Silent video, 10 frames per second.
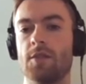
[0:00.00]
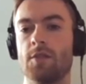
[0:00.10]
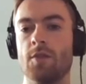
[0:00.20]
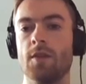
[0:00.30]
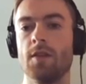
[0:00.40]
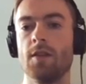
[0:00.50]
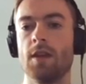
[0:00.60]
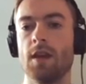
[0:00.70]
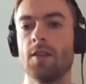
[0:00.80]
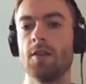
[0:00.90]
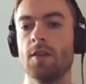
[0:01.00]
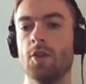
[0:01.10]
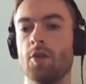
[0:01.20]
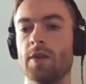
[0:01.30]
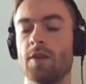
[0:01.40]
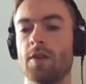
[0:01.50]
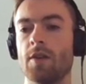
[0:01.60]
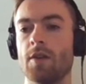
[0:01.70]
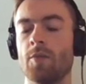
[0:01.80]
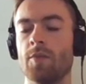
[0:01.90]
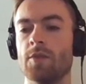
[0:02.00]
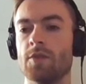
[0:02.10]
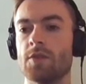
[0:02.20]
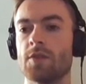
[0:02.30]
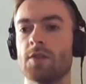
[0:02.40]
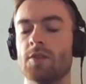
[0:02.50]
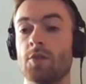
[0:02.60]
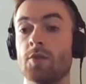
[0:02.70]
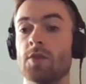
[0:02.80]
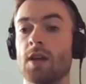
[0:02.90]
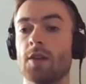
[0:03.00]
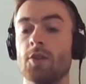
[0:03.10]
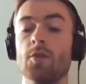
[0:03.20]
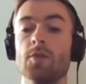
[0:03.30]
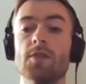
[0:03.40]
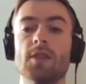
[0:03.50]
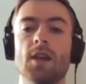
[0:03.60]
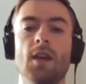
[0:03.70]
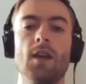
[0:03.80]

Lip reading: So the other open source tools that I use,